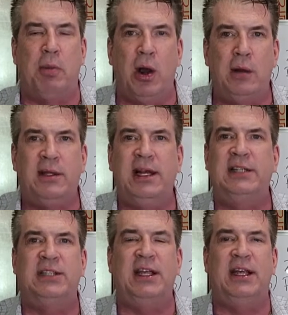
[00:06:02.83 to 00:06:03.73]
the part that
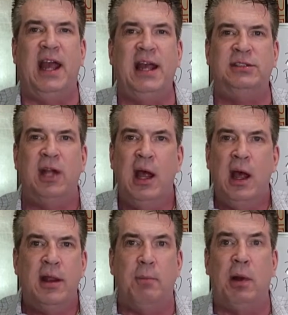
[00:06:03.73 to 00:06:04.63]
is engaged,
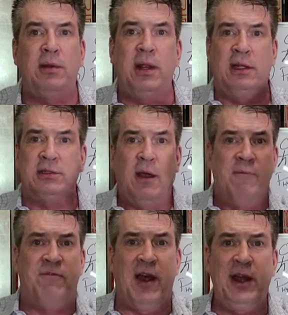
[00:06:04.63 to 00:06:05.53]
the part that is
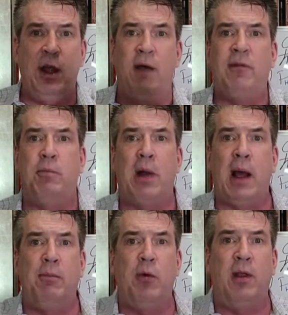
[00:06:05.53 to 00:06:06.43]
fighting off a
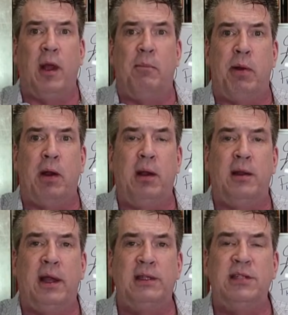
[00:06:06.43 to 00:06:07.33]
problem, or the
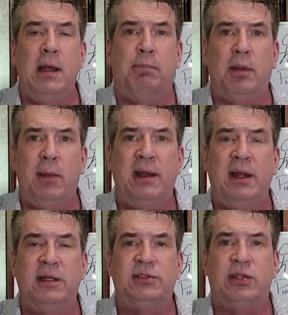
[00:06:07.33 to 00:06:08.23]
part that is
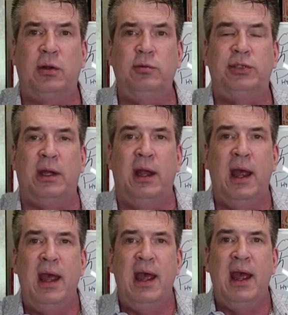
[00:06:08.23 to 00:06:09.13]
implementing a solution.
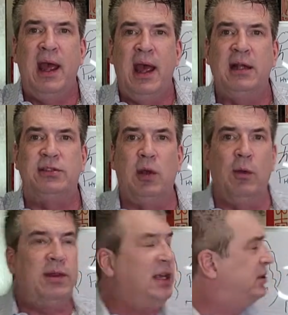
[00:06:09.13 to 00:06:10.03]
And so
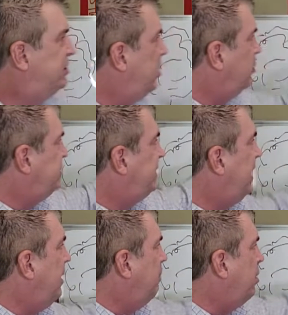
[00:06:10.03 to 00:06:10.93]
the
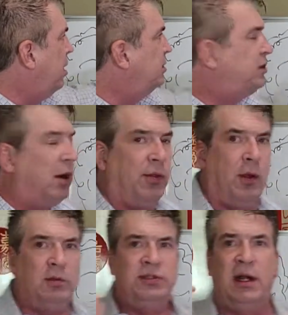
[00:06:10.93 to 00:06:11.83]
associated parts are
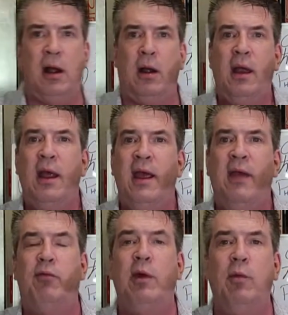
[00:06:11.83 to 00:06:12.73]
those that are,
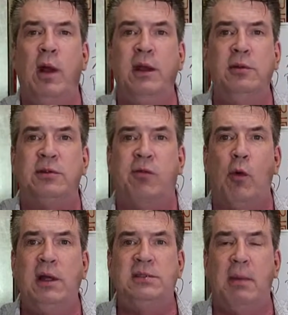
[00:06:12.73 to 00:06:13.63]
if we want to use
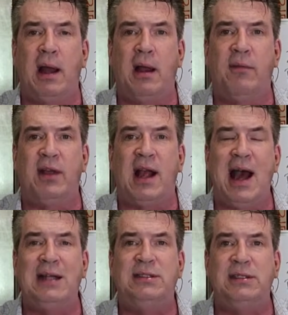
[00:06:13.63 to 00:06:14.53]
Freud's model of the
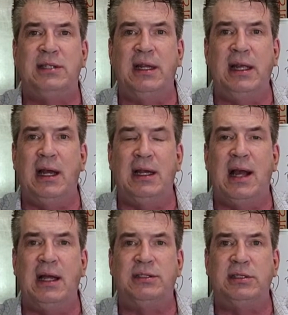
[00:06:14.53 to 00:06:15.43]
conscious and the
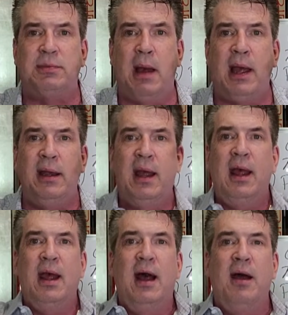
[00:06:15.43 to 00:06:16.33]
unconscious mind,
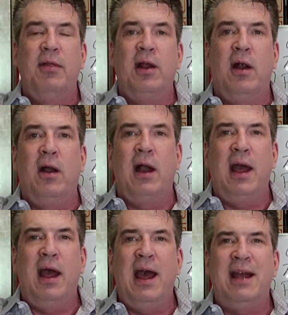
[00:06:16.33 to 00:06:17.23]
uh, that are
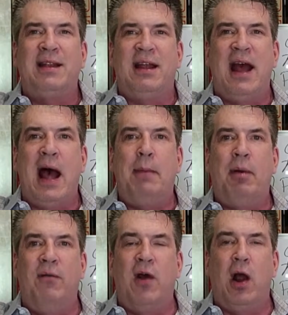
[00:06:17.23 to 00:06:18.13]
uh, at the
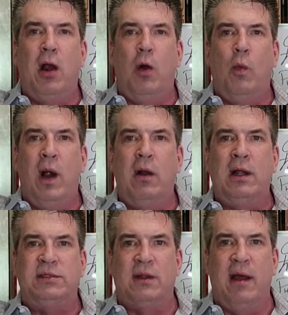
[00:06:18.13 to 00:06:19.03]
top of our
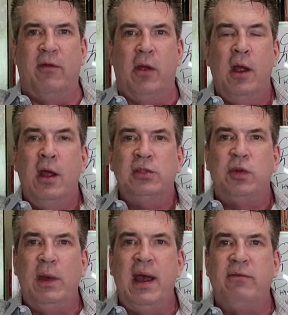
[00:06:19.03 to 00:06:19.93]
awareness level.
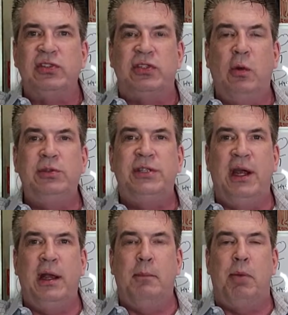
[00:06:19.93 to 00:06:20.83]
So we have
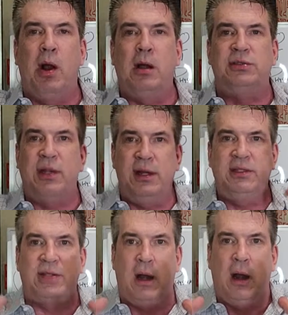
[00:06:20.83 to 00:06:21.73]
associated parts, and
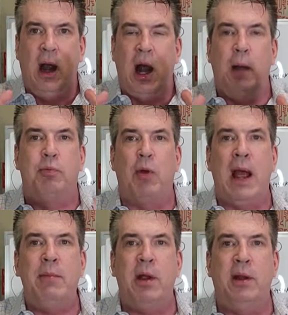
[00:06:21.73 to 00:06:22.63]
these are our
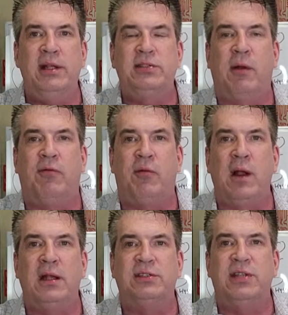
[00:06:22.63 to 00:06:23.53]
primary, these are
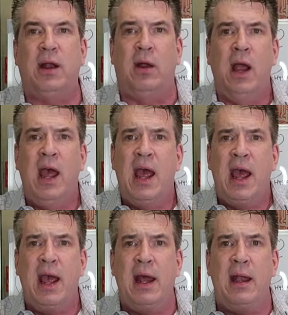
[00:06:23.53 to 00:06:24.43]
front and center
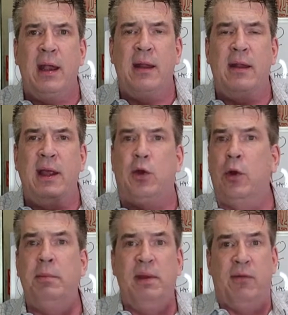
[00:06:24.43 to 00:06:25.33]
and they
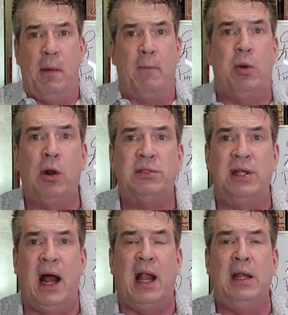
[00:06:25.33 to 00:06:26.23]
could be from a
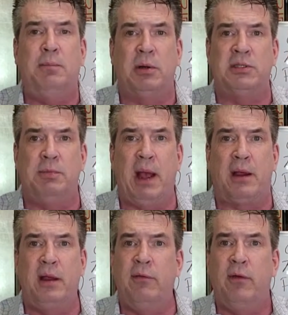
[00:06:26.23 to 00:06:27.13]
personality
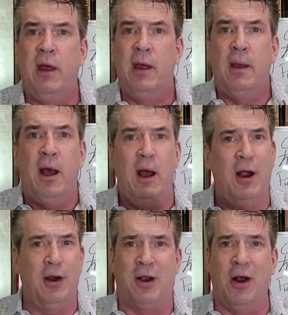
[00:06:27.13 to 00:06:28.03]
perspective uh,
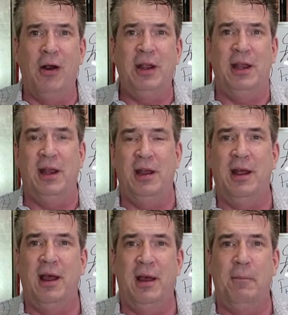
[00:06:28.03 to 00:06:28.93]
our guardian
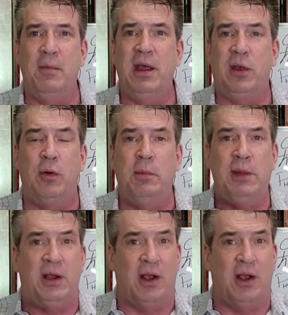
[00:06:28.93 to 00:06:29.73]
um, it could be